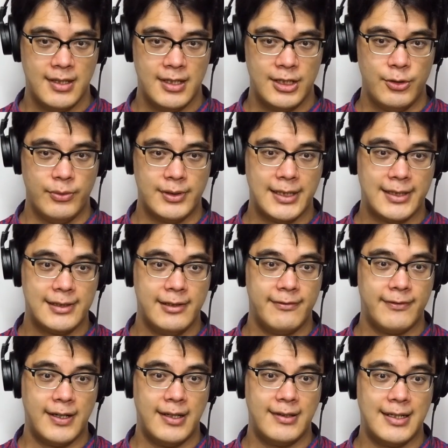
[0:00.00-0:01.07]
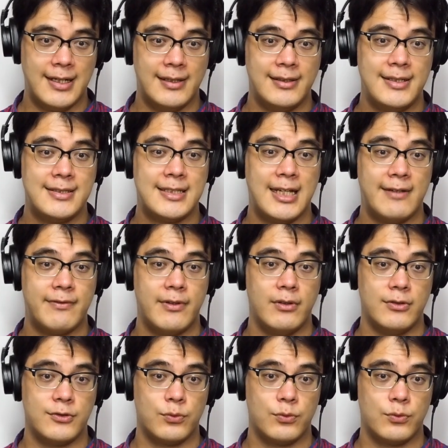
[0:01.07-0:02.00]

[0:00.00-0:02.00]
you would likely find that at least half of those